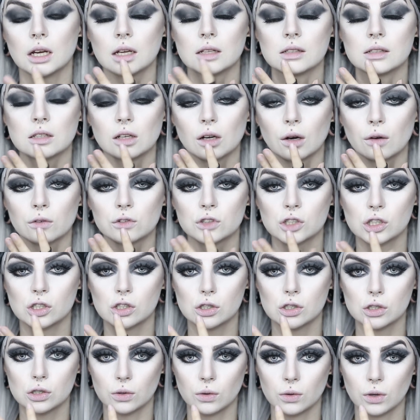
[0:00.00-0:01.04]
instead of
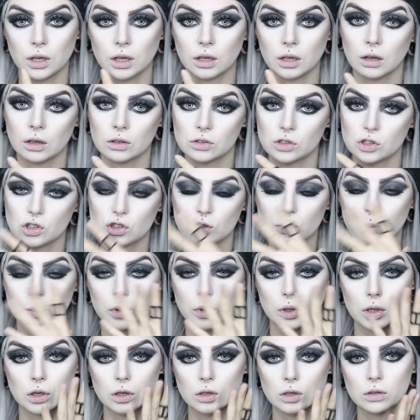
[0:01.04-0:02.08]
just doing a
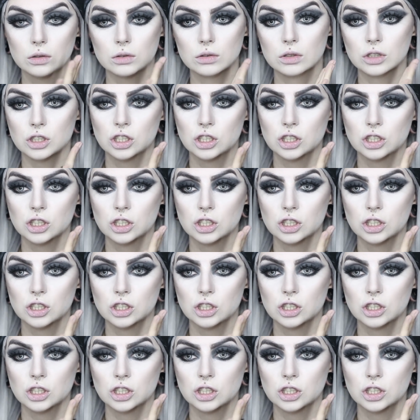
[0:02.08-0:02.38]
super